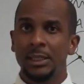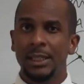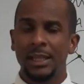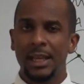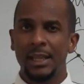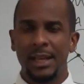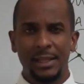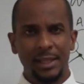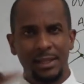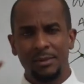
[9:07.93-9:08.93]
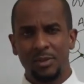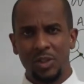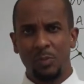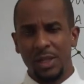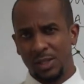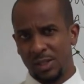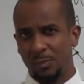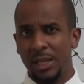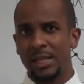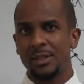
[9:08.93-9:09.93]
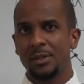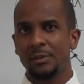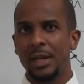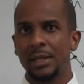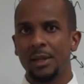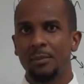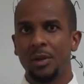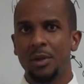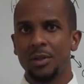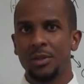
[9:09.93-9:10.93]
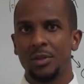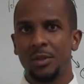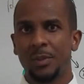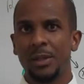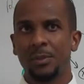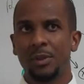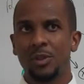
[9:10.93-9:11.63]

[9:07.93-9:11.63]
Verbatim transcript: and, and, and then just being displaced, right, amongst your people.